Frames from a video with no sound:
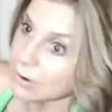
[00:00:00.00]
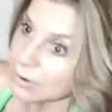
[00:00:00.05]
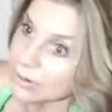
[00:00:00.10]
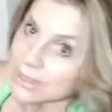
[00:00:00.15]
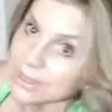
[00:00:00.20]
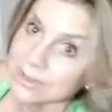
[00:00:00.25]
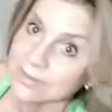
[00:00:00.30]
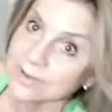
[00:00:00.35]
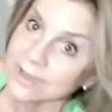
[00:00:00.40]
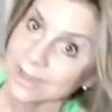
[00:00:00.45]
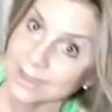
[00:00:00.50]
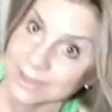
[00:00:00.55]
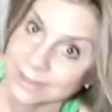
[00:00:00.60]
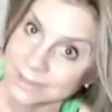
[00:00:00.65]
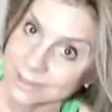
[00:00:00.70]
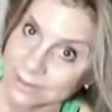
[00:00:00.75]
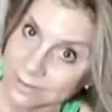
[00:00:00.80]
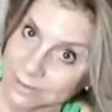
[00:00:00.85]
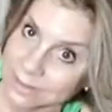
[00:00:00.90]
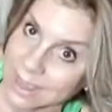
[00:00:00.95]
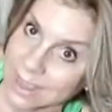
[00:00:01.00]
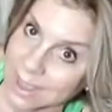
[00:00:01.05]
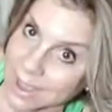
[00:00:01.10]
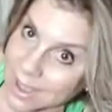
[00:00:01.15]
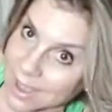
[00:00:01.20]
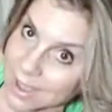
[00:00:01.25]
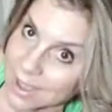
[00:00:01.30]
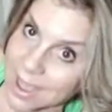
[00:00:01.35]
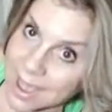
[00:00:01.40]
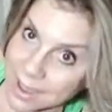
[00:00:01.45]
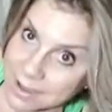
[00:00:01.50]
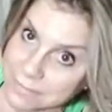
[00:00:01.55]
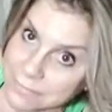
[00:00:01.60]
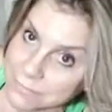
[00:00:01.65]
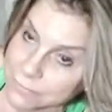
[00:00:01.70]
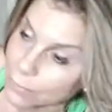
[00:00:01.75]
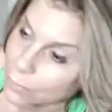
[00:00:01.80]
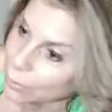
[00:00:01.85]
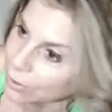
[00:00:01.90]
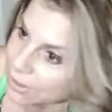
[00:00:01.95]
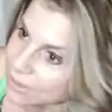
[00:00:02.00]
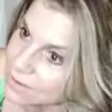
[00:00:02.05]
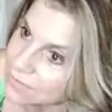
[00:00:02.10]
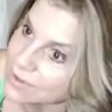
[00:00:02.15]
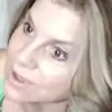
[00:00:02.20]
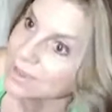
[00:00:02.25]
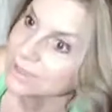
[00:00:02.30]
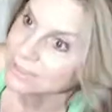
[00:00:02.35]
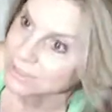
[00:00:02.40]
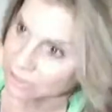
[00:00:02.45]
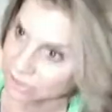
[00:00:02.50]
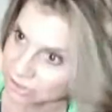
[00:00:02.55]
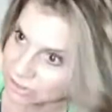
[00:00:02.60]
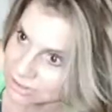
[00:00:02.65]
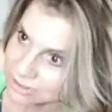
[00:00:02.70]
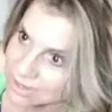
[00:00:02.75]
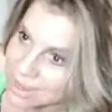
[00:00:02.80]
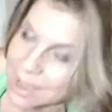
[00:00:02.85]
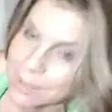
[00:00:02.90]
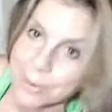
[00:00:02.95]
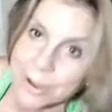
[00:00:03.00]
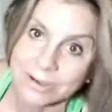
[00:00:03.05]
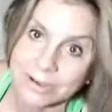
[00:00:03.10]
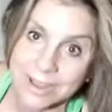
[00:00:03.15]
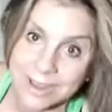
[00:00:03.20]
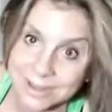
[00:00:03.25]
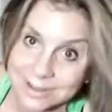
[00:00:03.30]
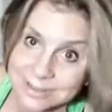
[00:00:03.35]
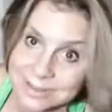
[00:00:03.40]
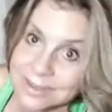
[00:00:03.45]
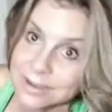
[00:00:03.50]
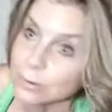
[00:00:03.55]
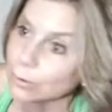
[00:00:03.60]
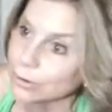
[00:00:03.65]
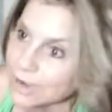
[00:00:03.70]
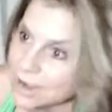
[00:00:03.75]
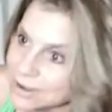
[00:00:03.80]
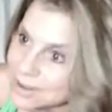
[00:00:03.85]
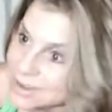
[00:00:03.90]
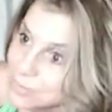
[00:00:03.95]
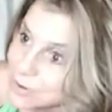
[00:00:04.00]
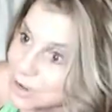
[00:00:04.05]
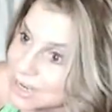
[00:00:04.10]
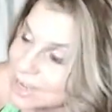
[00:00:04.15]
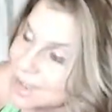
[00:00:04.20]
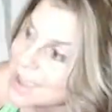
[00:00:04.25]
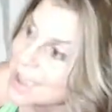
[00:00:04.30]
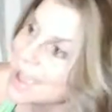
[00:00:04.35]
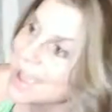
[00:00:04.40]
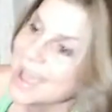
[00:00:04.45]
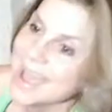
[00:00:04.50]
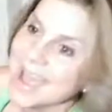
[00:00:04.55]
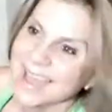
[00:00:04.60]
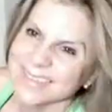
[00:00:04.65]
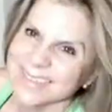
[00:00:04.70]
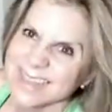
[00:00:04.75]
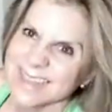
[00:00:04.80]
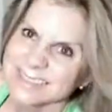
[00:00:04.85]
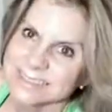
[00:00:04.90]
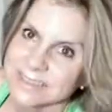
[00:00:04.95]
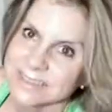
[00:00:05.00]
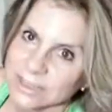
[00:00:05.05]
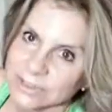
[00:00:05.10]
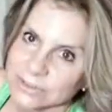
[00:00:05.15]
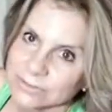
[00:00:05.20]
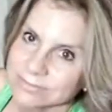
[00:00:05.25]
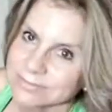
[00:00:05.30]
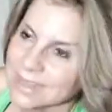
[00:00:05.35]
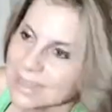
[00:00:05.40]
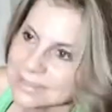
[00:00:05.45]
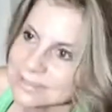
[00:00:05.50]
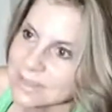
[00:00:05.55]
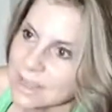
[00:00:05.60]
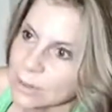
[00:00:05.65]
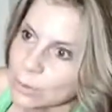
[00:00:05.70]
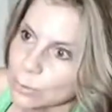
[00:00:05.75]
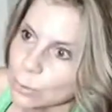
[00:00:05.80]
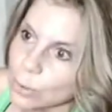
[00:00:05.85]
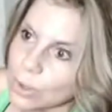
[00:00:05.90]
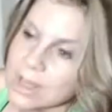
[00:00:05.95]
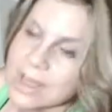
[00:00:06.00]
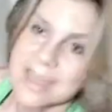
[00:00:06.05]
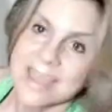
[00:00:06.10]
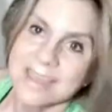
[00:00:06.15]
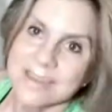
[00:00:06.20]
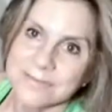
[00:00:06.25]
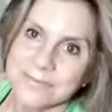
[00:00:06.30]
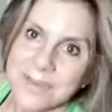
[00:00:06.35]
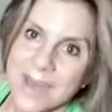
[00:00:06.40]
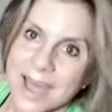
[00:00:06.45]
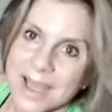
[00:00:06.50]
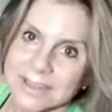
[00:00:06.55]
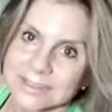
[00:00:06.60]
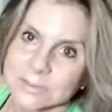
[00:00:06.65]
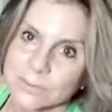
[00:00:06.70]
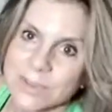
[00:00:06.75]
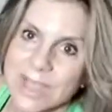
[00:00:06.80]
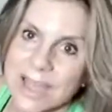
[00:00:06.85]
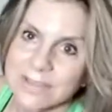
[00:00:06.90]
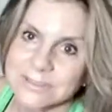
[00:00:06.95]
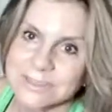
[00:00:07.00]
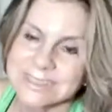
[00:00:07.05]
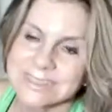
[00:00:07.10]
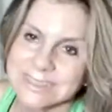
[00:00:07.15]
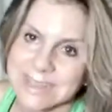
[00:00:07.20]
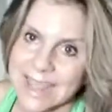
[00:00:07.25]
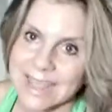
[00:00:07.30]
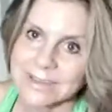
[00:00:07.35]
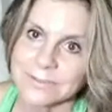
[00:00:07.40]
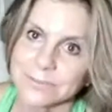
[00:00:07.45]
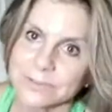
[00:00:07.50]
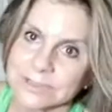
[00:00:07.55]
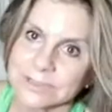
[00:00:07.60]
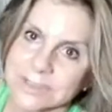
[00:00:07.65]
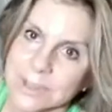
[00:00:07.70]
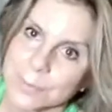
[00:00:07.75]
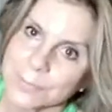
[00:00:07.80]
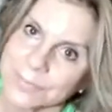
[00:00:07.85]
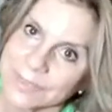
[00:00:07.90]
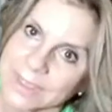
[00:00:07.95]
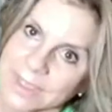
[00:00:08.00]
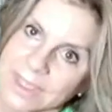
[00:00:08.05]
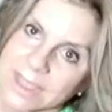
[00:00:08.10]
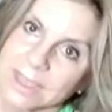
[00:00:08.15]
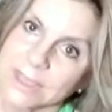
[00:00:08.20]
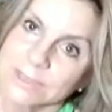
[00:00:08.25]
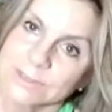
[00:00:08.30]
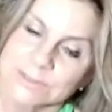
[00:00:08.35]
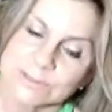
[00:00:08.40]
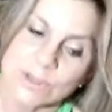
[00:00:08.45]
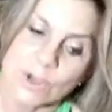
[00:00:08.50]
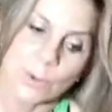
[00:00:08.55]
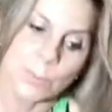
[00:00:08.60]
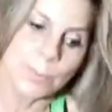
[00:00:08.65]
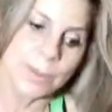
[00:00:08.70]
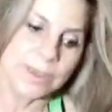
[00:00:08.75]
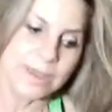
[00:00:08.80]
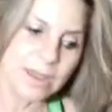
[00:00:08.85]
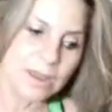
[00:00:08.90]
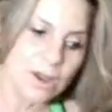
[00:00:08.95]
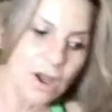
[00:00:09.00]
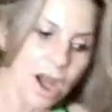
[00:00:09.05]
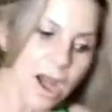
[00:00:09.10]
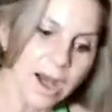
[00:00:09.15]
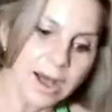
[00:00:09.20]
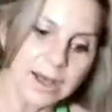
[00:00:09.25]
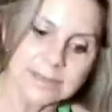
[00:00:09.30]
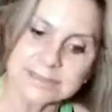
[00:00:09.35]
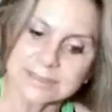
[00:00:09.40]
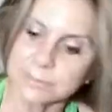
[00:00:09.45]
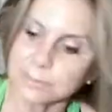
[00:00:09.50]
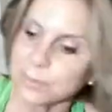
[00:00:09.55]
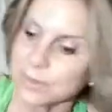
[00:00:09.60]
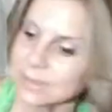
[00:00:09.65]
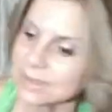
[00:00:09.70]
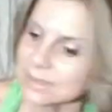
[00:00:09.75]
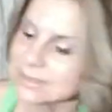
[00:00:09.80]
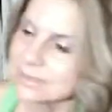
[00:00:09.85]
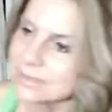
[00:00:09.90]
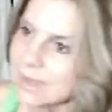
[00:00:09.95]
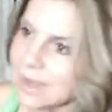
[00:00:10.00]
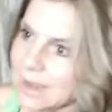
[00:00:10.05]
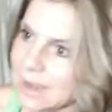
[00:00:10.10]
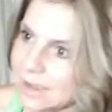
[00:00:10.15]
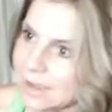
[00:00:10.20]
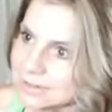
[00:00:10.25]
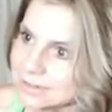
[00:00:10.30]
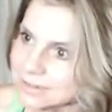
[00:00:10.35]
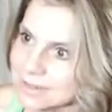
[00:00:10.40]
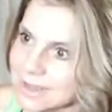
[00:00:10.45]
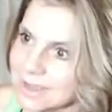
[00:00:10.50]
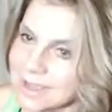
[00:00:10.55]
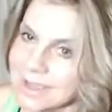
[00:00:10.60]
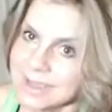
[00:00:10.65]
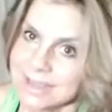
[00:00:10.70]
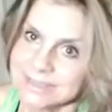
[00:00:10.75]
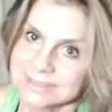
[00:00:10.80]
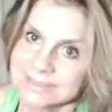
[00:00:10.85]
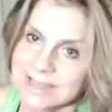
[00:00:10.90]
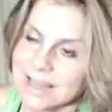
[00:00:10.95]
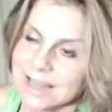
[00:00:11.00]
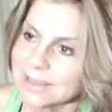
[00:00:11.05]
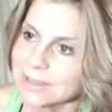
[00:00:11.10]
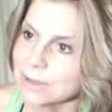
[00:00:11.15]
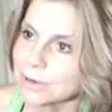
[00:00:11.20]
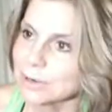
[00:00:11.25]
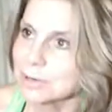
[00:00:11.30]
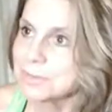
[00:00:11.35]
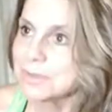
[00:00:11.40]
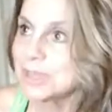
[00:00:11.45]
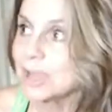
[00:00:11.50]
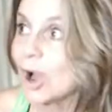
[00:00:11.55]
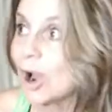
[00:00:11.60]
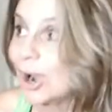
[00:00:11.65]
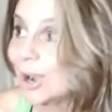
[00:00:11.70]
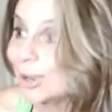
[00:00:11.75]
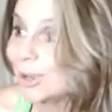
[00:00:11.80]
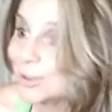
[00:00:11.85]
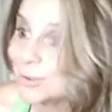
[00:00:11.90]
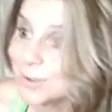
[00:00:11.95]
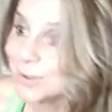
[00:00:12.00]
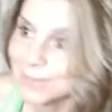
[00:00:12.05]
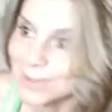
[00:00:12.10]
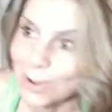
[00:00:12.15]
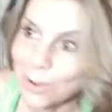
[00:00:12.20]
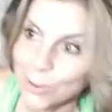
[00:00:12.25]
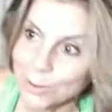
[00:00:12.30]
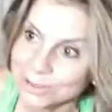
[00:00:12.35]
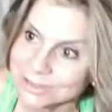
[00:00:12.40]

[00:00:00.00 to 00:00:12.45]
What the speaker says: or give a F or give a about anything or anybody, and that's not cool. In fact, we have to stand for something. So pick a cause and pick a stand. It's not like you're going to be arguing the whole